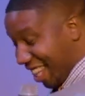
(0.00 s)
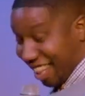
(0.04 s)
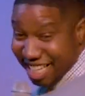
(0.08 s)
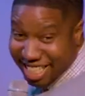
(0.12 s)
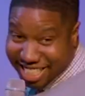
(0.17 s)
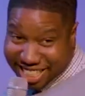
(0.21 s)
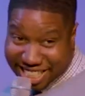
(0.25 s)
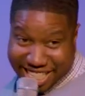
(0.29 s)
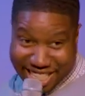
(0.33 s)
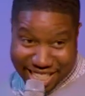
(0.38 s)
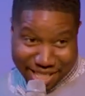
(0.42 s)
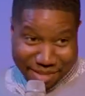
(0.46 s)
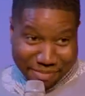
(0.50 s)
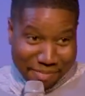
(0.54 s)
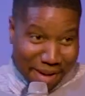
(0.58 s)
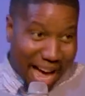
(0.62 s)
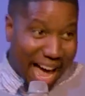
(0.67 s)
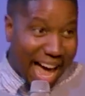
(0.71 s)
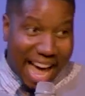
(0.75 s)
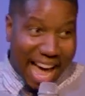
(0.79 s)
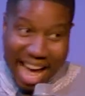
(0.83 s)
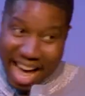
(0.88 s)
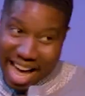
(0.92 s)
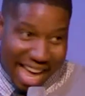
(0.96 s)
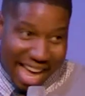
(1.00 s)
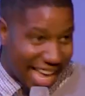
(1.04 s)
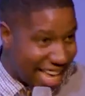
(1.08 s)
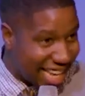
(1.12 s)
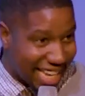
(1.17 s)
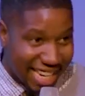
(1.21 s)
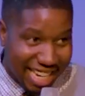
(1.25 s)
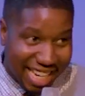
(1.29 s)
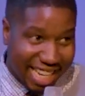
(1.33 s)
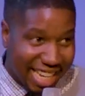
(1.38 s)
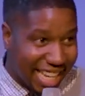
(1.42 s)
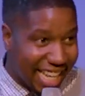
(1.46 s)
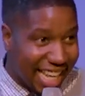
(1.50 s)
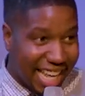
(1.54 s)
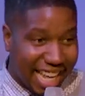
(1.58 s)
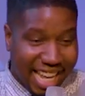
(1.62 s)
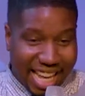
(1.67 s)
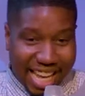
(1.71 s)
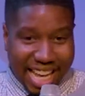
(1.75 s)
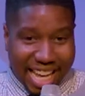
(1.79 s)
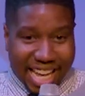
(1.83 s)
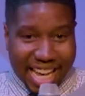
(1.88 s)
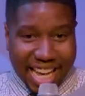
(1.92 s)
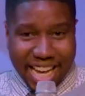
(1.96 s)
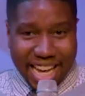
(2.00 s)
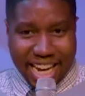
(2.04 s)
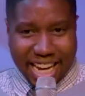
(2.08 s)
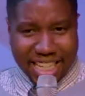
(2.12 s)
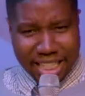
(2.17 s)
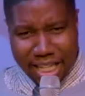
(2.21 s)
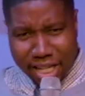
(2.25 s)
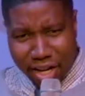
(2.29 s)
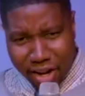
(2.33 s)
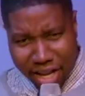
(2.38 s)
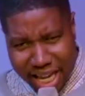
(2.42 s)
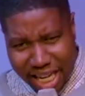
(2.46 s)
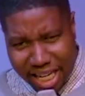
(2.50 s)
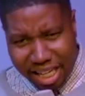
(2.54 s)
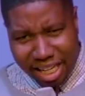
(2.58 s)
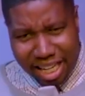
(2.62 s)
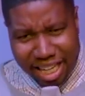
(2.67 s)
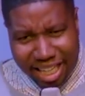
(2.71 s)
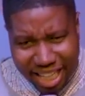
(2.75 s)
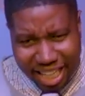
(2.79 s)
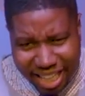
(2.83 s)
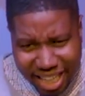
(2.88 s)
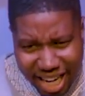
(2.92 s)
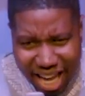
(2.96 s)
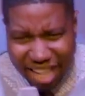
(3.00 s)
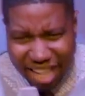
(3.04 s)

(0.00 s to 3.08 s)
this is mine. Because I know he looking